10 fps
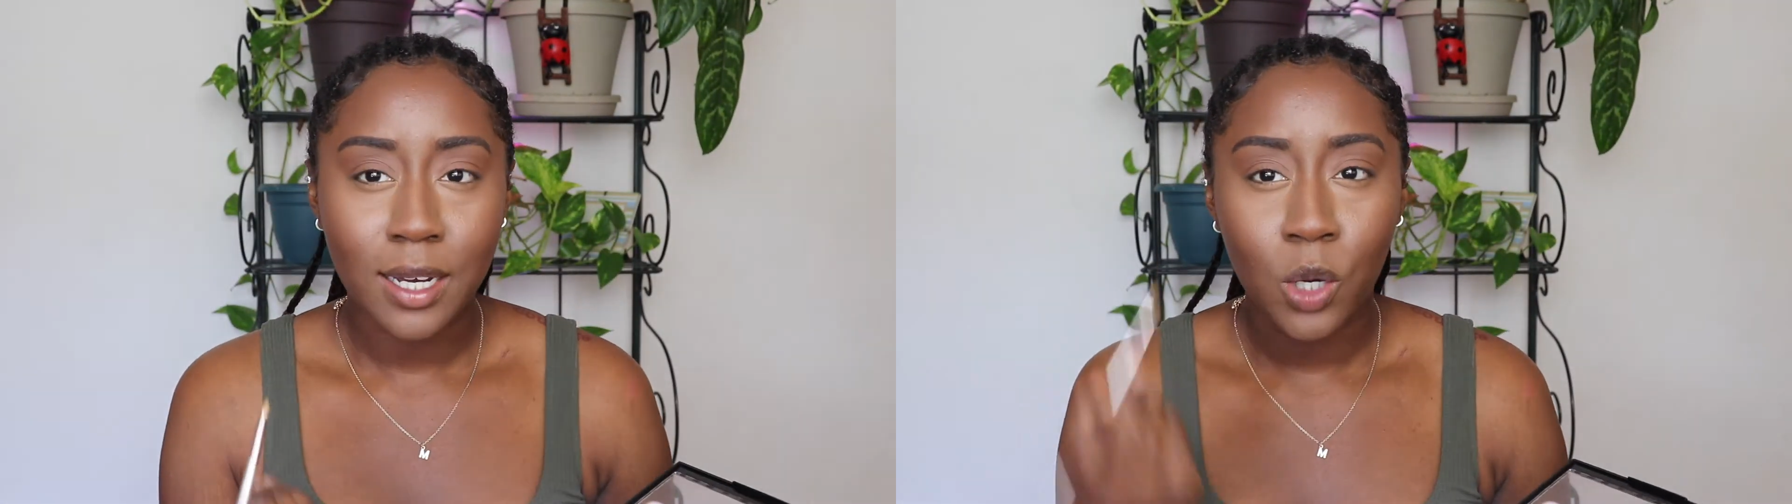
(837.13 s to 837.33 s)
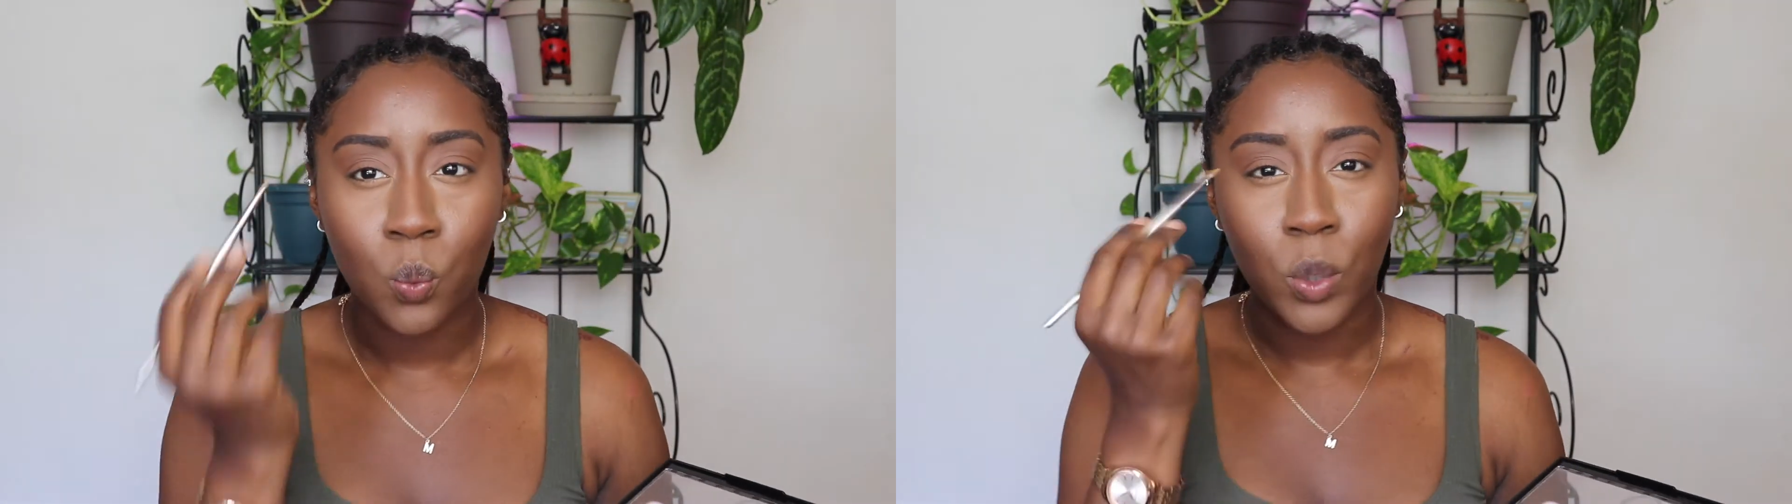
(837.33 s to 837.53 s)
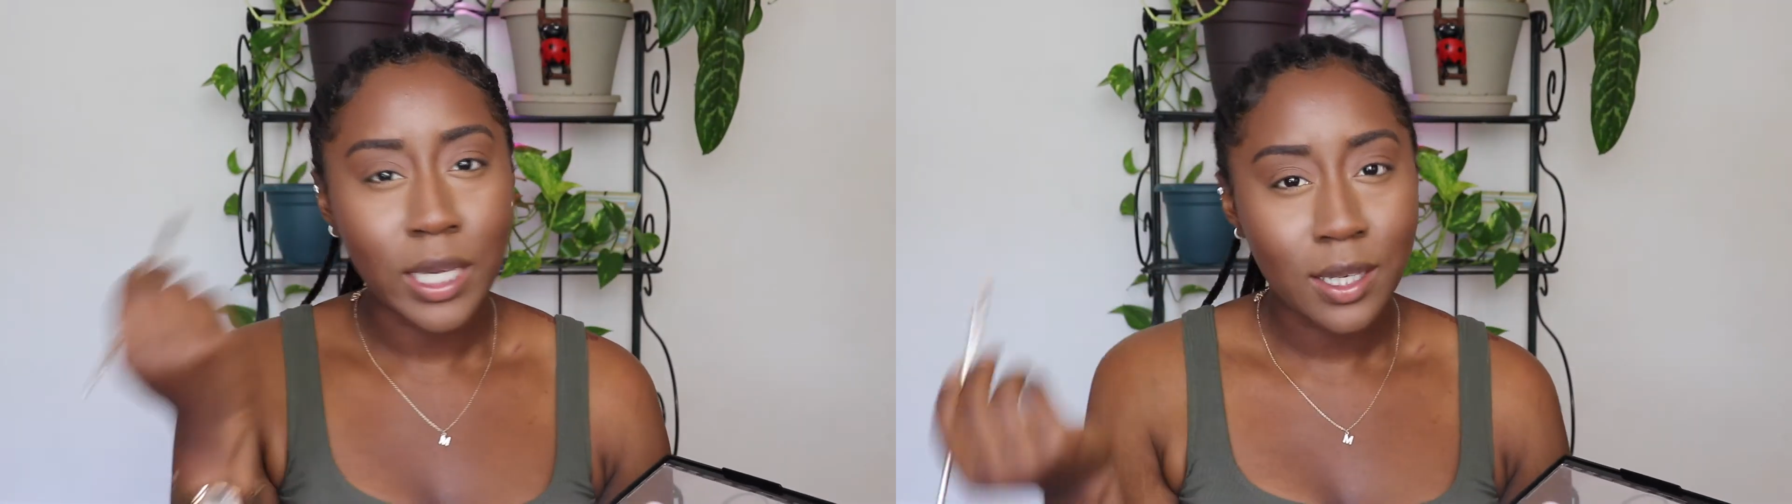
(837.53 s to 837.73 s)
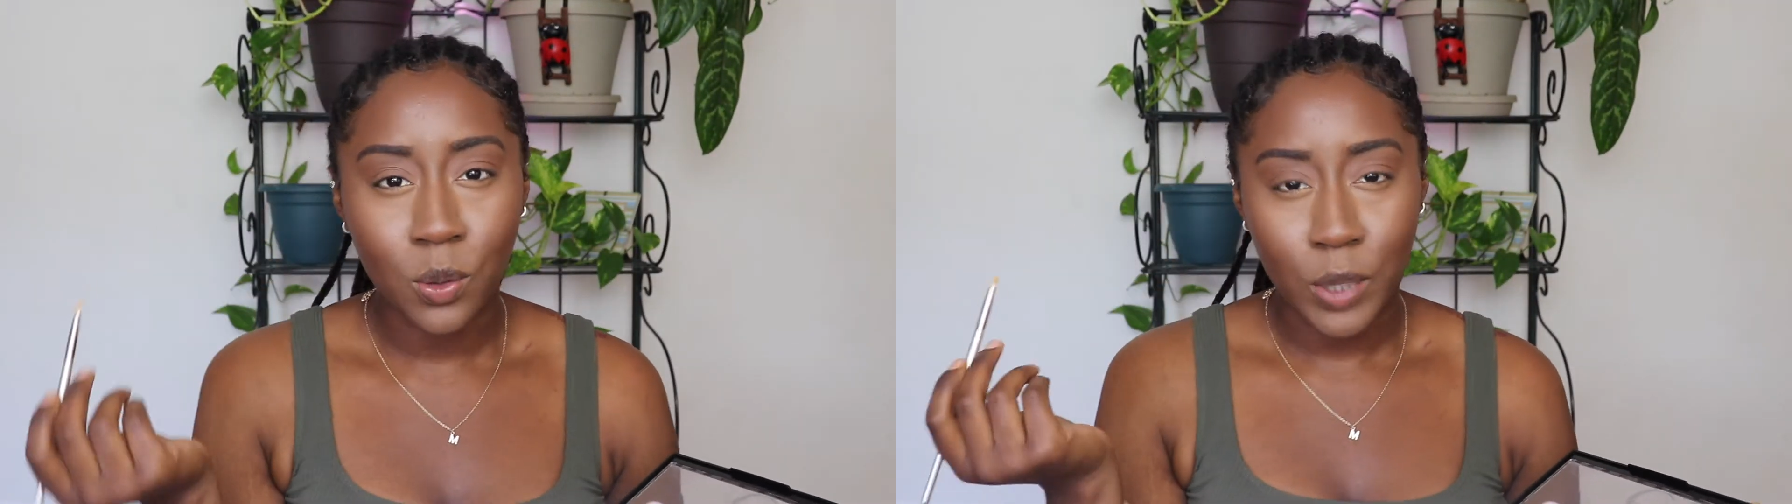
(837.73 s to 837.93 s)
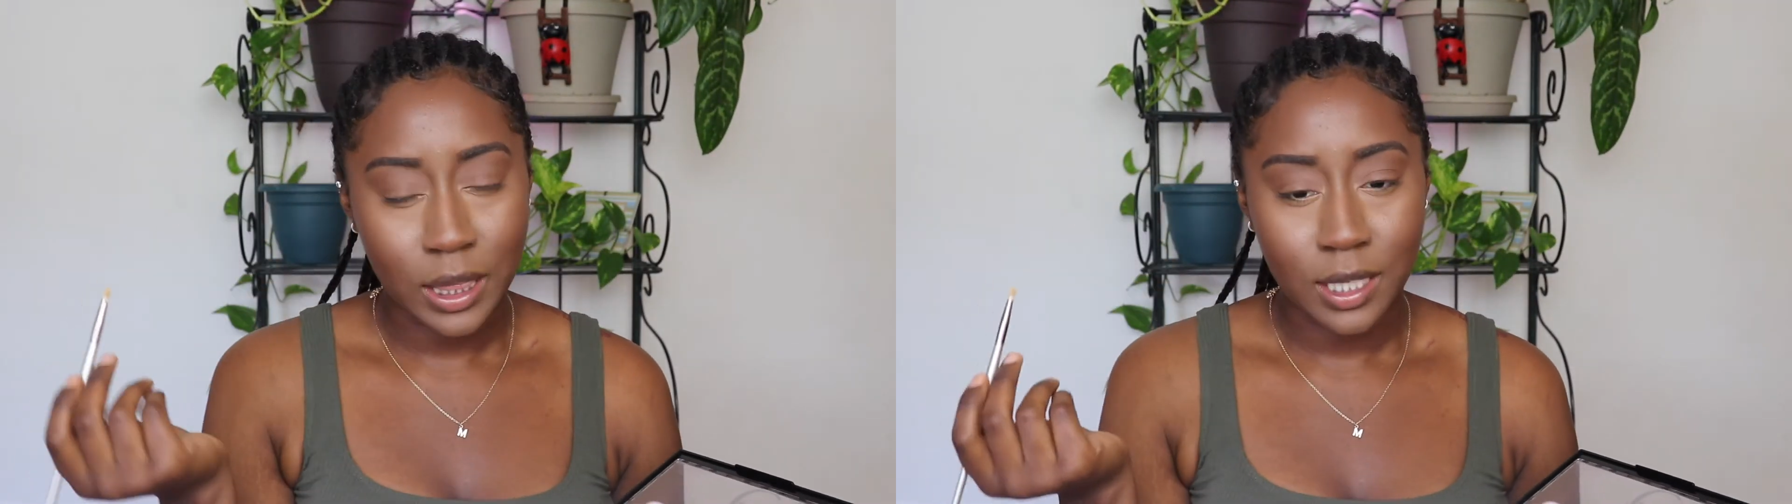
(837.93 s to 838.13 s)
a wing
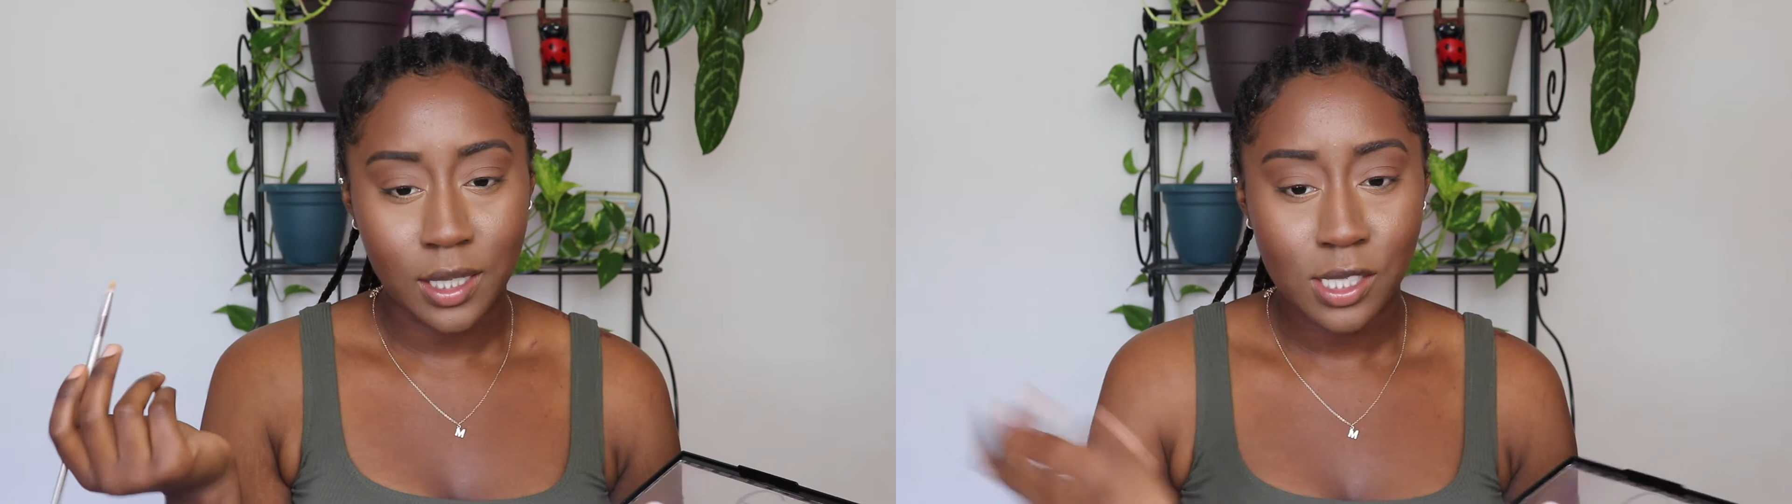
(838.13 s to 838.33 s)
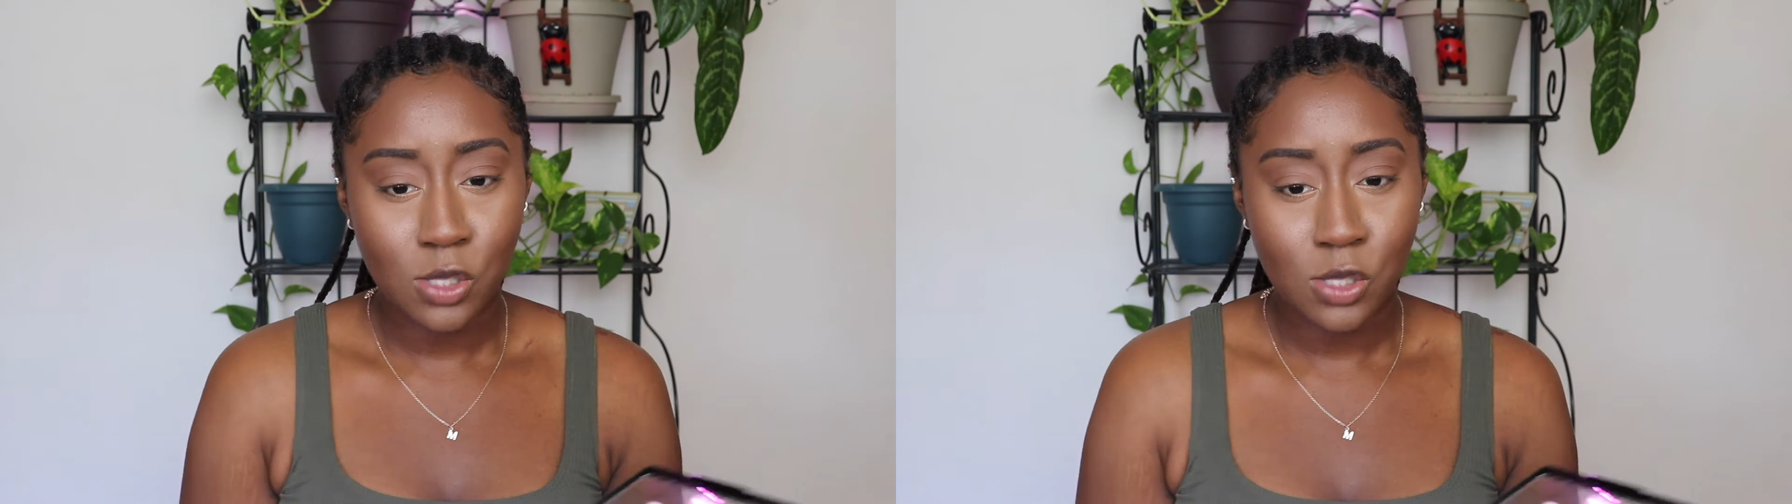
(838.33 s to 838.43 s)
with it.